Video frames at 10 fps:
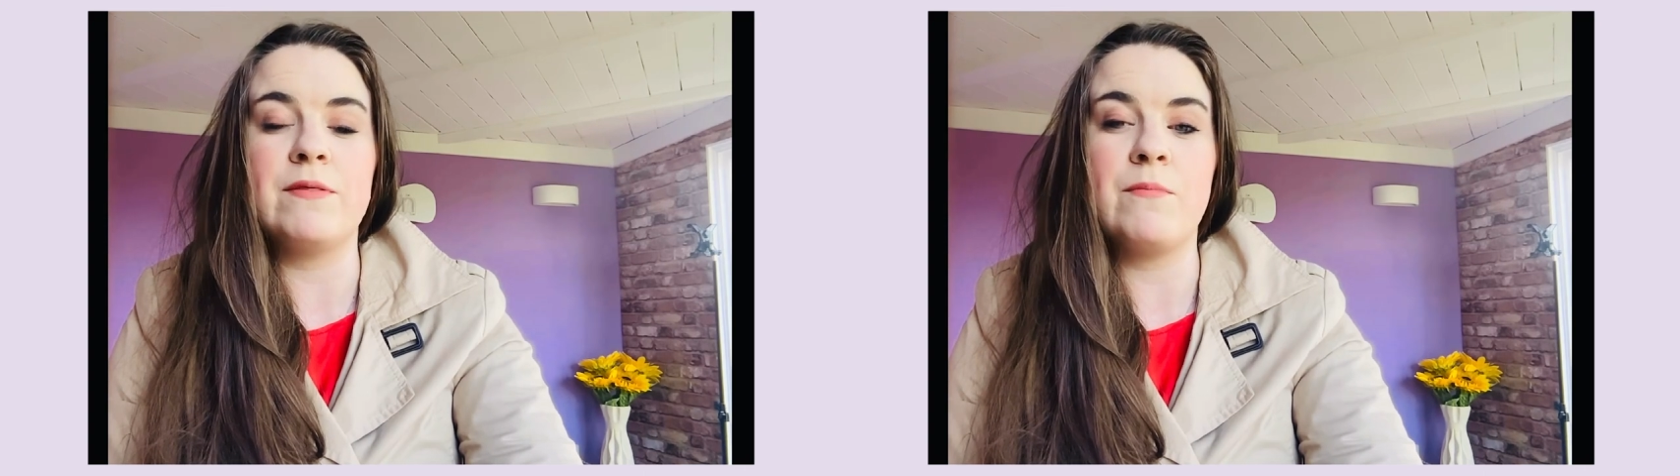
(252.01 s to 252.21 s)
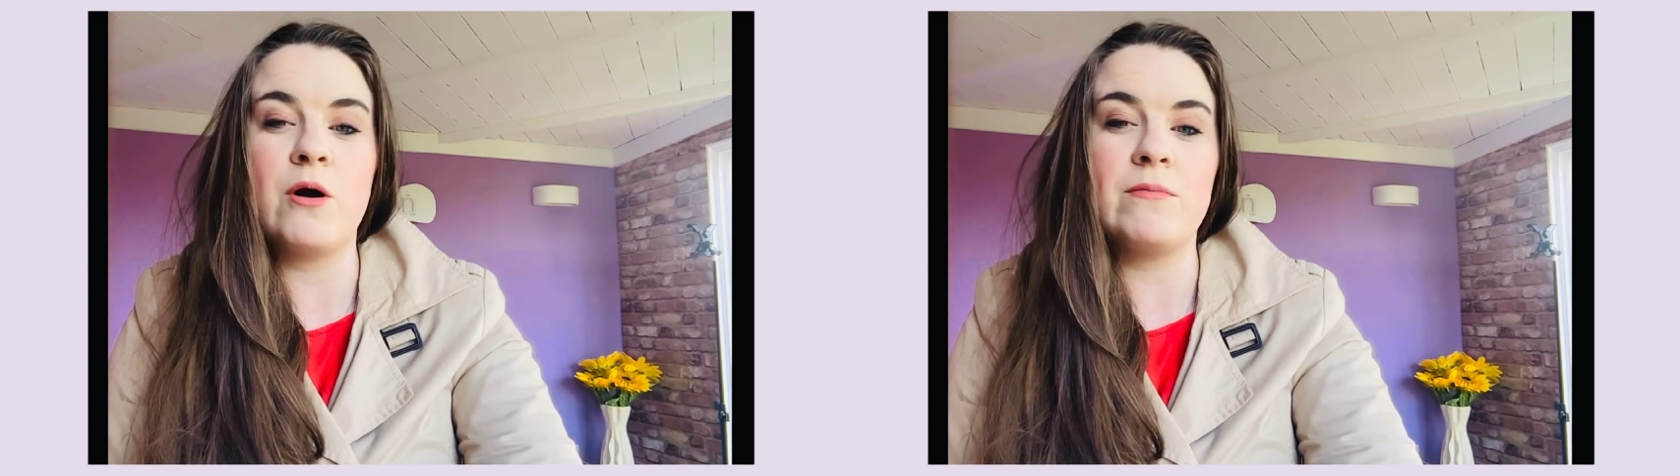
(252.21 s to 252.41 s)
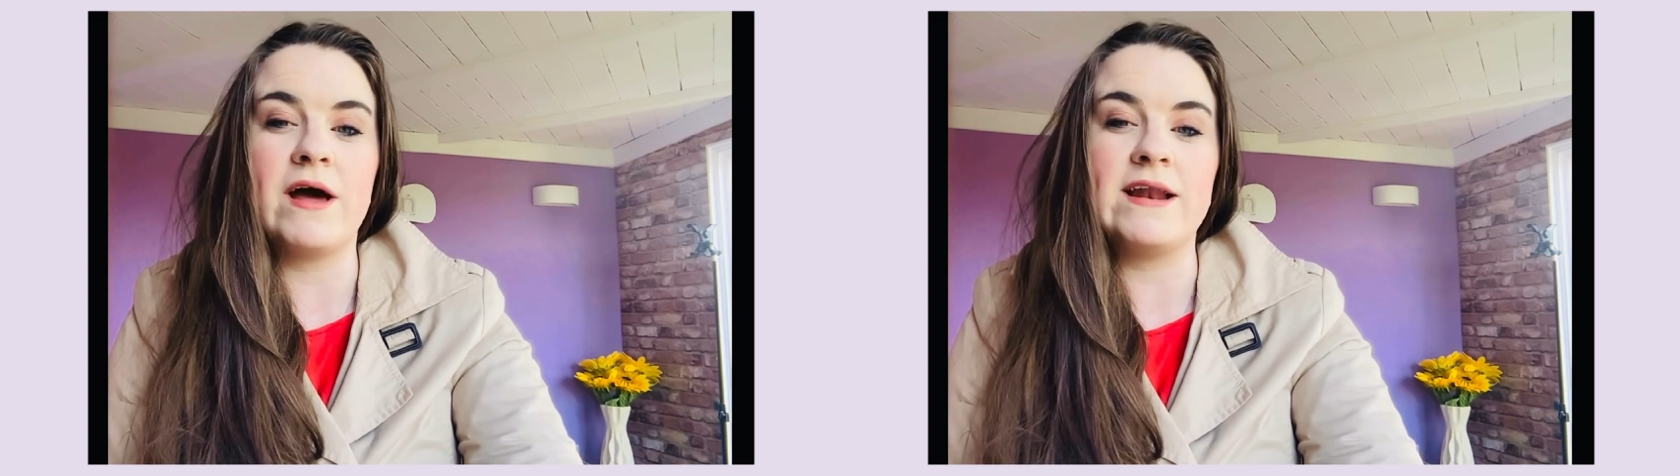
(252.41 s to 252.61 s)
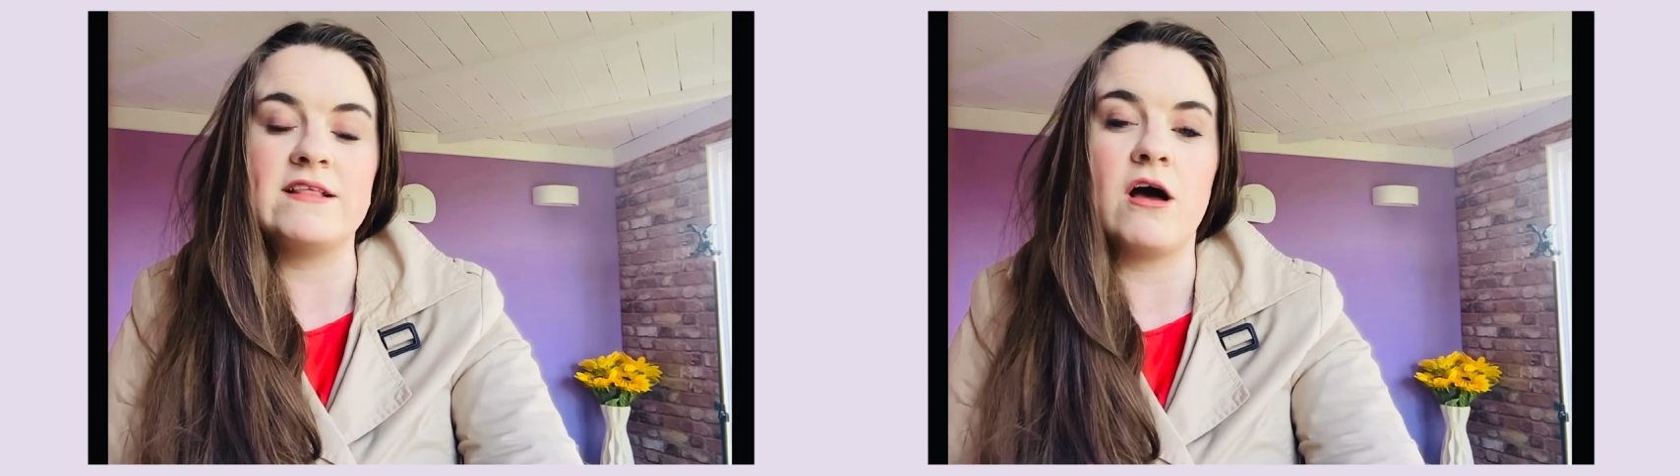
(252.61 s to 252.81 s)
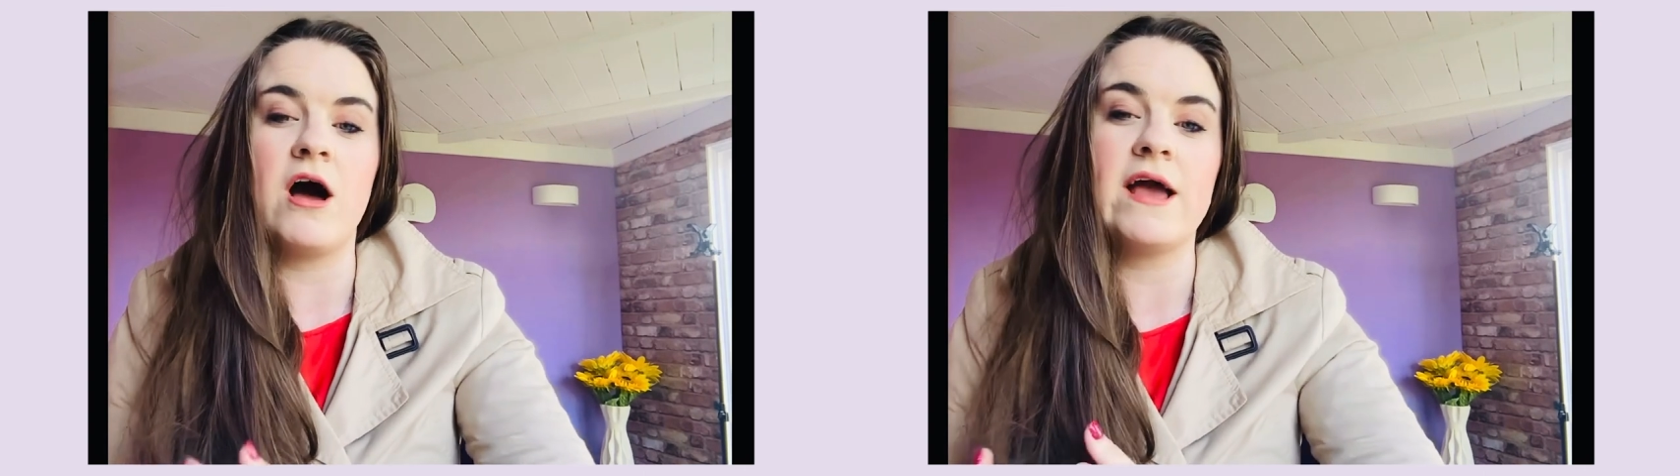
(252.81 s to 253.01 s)
the bottom line
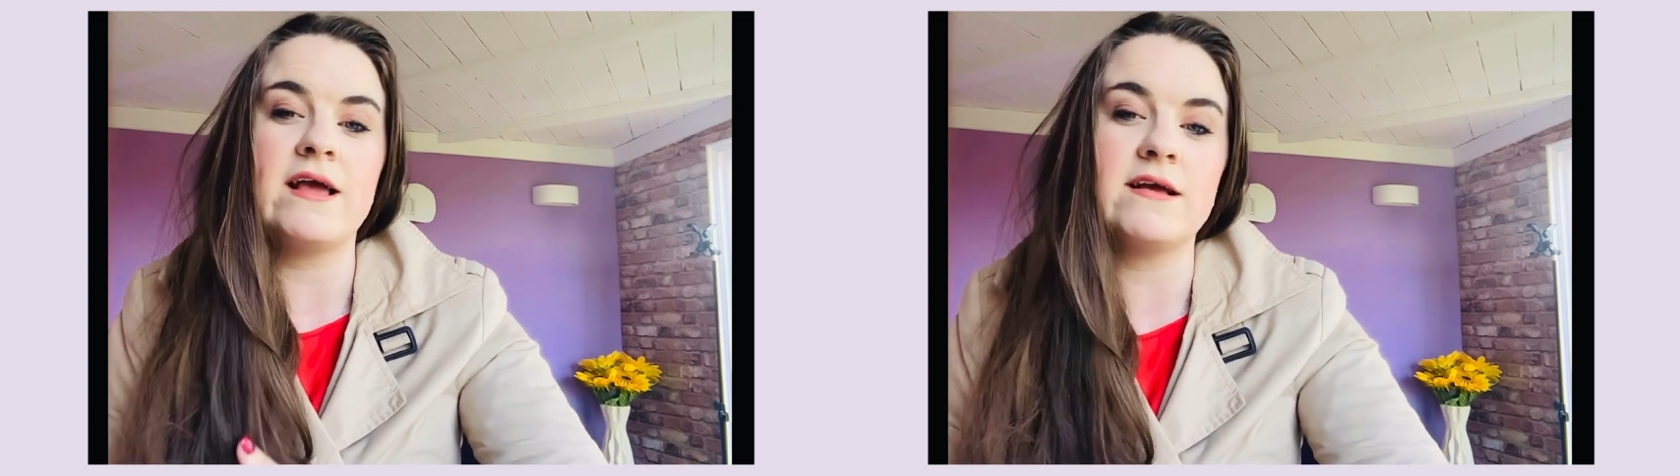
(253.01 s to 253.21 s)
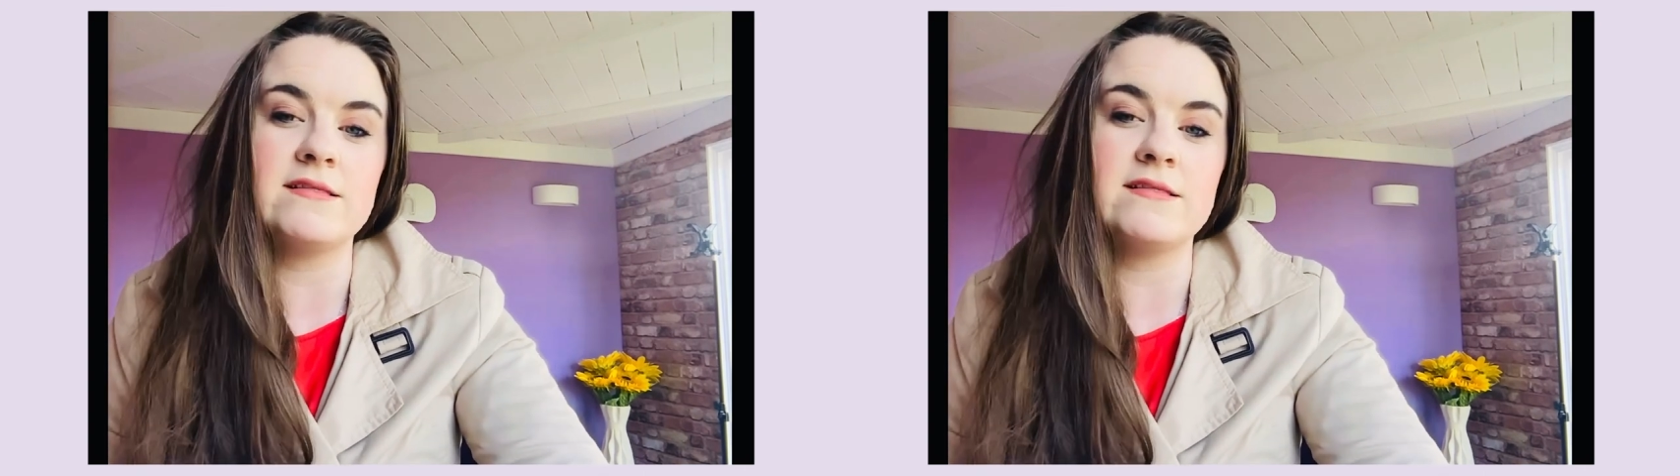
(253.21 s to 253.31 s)
is I